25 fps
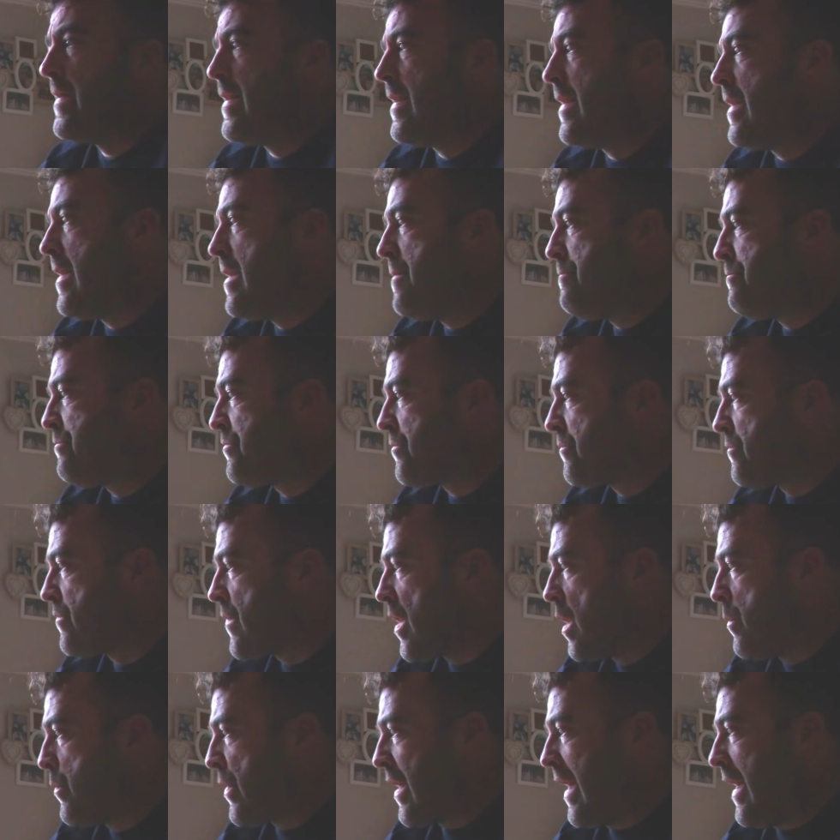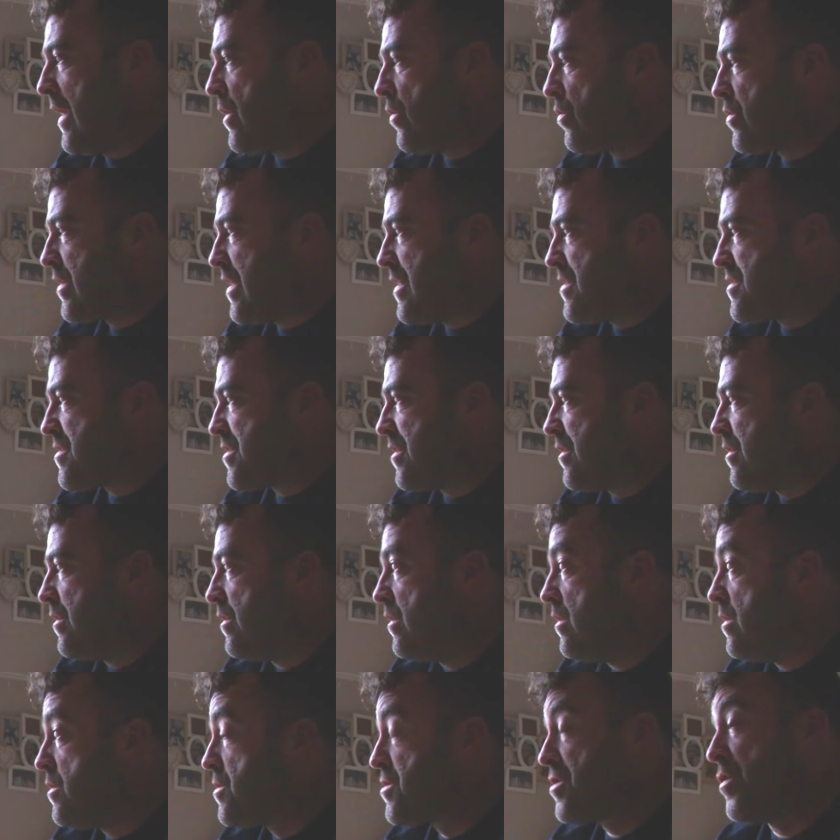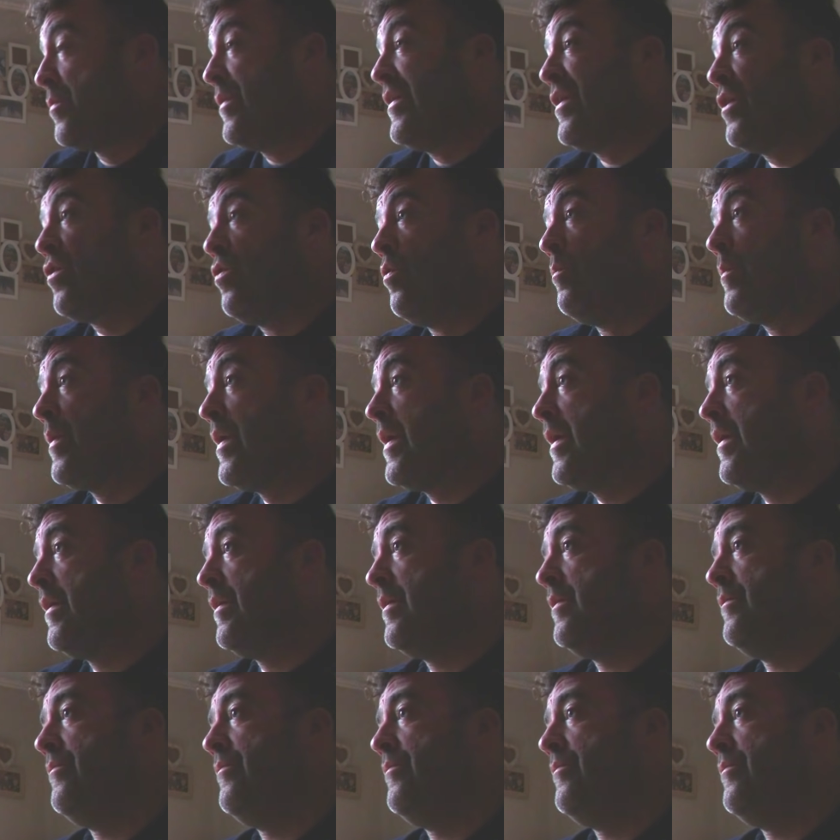But I looked into suing the company